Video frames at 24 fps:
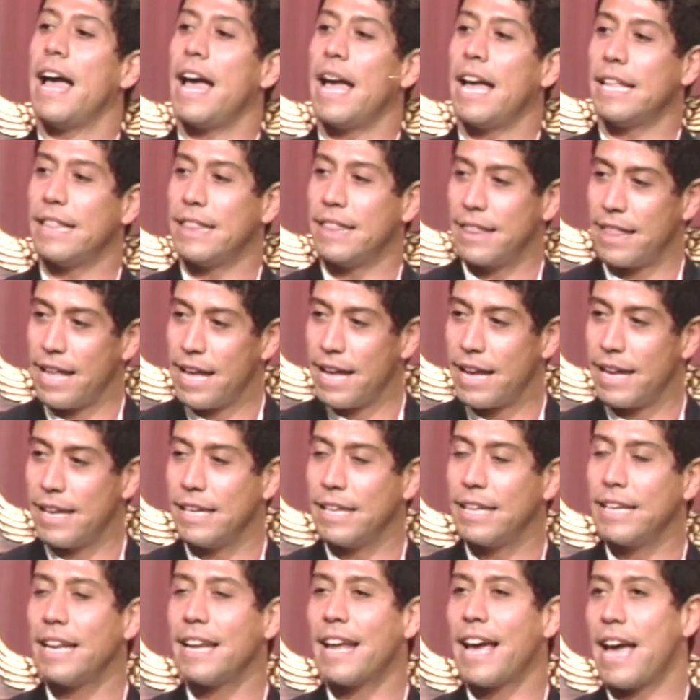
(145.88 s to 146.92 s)
And
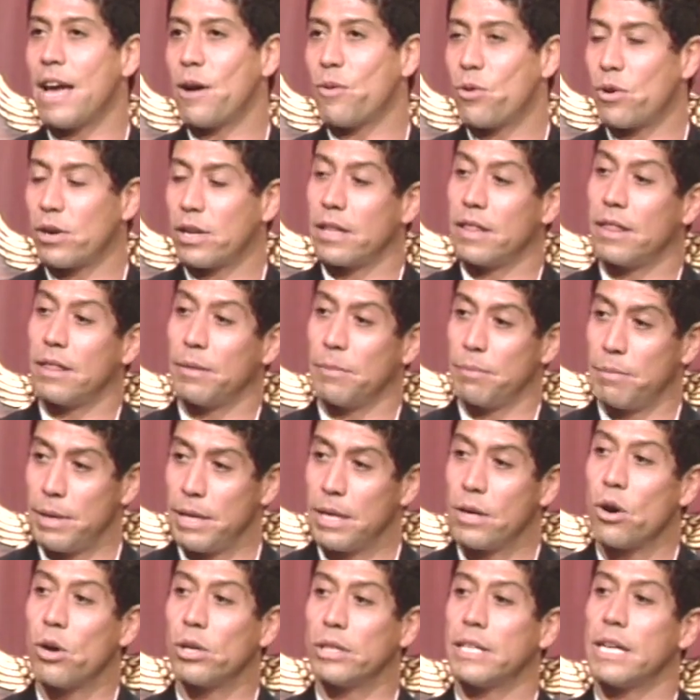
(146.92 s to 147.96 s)
then I work in
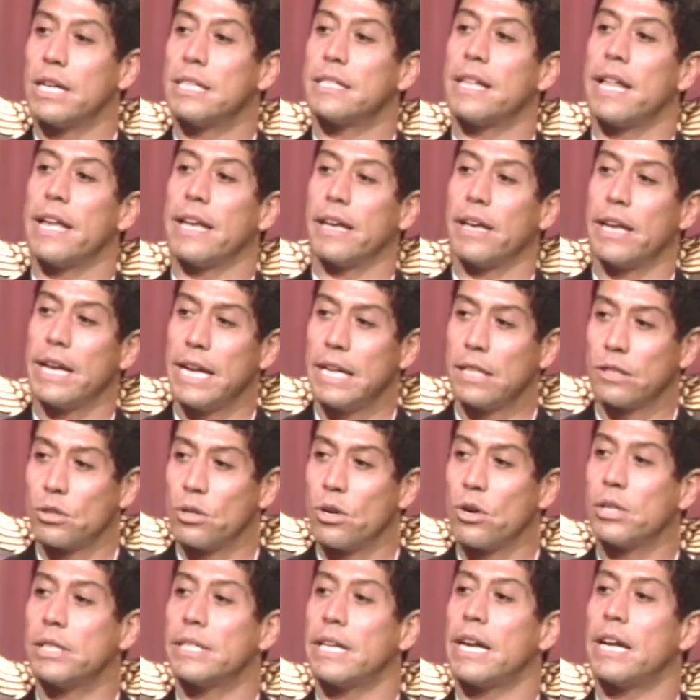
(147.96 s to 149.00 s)
big hotels like Hilton
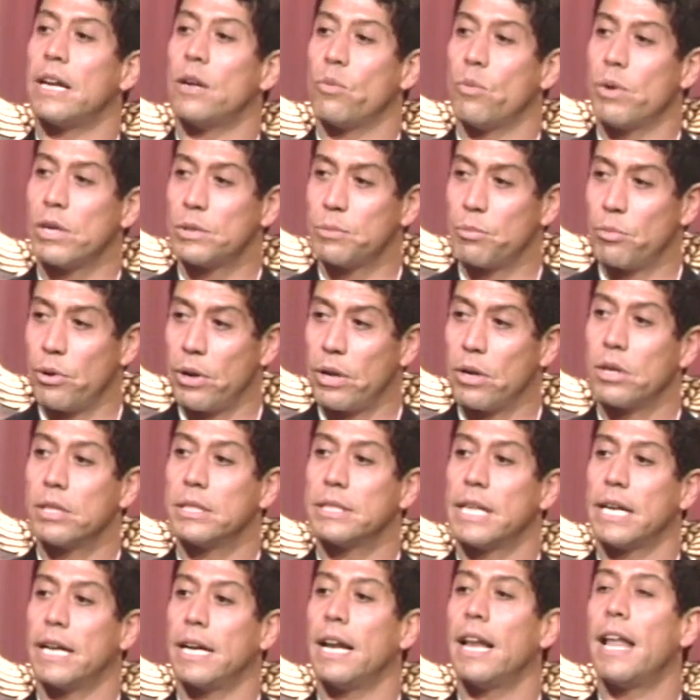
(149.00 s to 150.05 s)
Hotel, Westbury
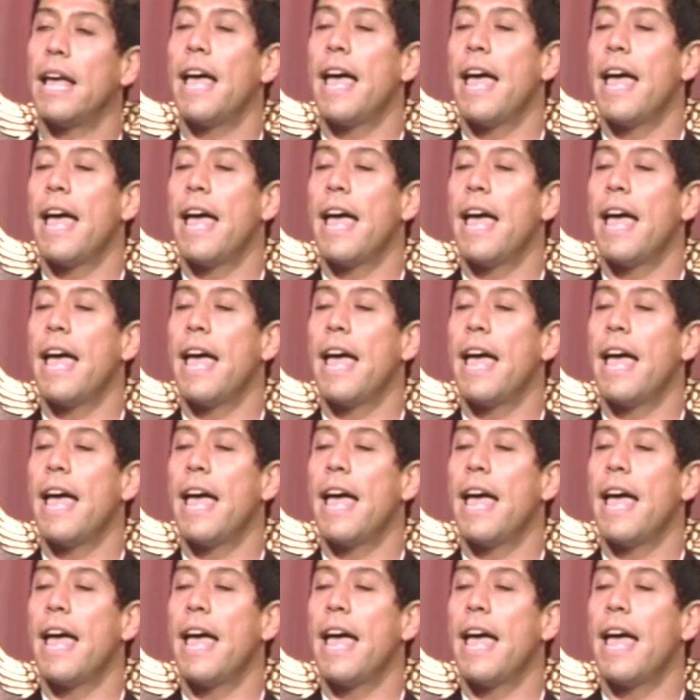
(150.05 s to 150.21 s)
Hotel,